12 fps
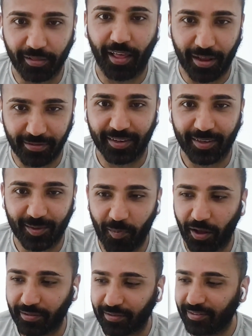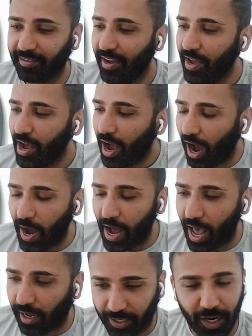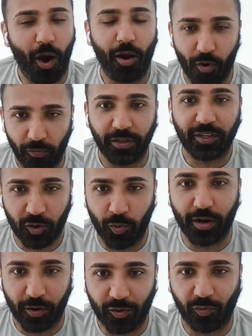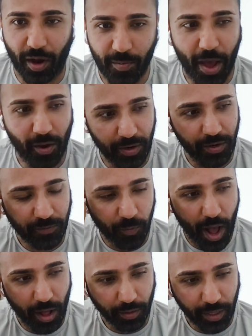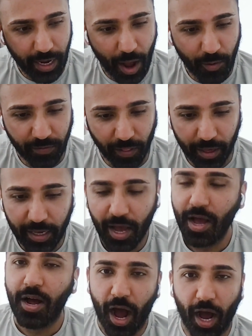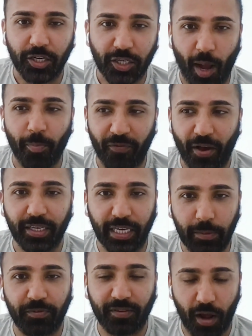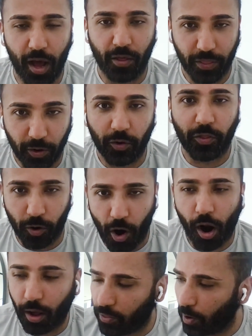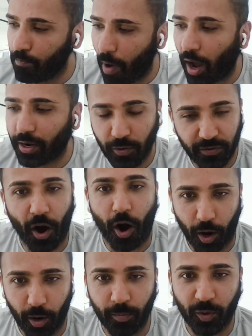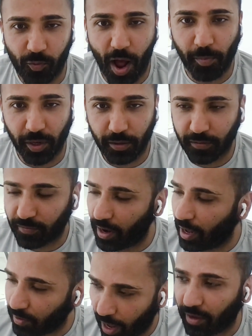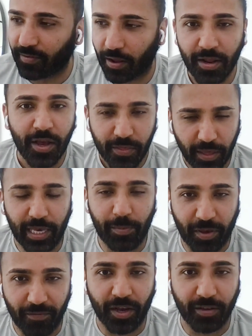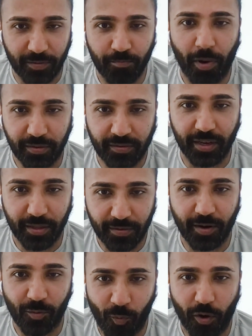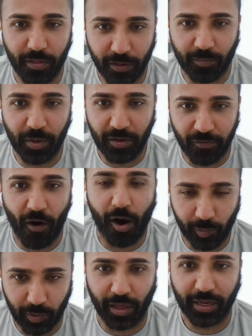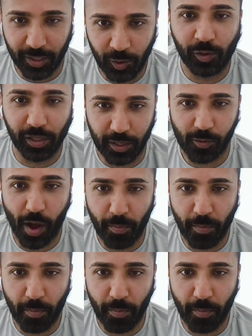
in the last six months. Uh, and you know, I wrote this Twitter thread about it as well, and I was like, uh, Shopify keeps uh, their their uh, their motto is to arm the rebels, and I, I said they keep giving us muskets in a war that's being fought with like nuclear